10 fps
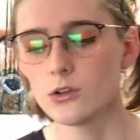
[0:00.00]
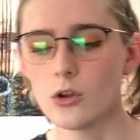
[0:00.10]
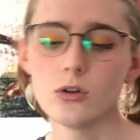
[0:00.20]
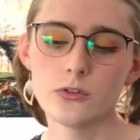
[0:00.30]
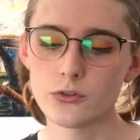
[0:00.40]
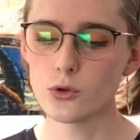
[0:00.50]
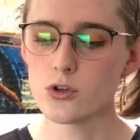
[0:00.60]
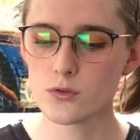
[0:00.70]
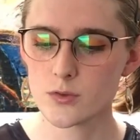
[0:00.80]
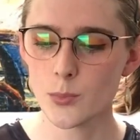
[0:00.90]
Lol, saw
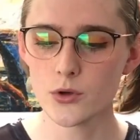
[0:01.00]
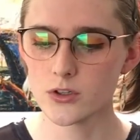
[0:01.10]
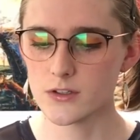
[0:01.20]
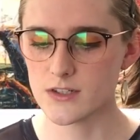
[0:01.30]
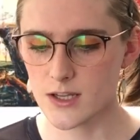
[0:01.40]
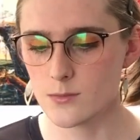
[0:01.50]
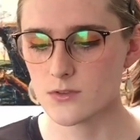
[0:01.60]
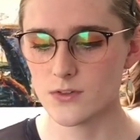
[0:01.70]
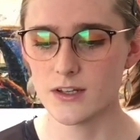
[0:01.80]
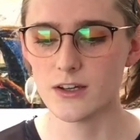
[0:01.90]
you respond in the DMs
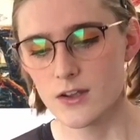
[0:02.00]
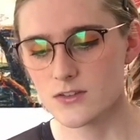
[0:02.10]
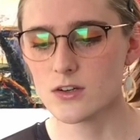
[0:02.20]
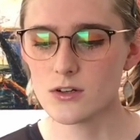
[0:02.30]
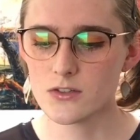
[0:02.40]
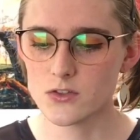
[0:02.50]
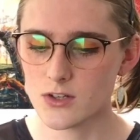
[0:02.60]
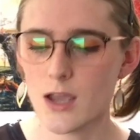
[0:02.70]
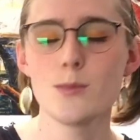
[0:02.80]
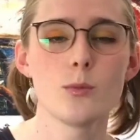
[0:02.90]
video. Seriously,
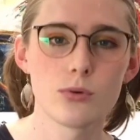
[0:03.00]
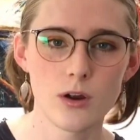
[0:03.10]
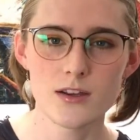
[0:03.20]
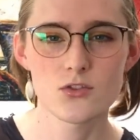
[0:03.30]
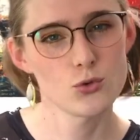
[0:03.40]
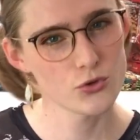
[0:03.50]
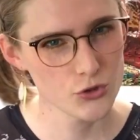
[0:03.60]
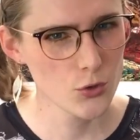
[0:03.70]
name your price. You're so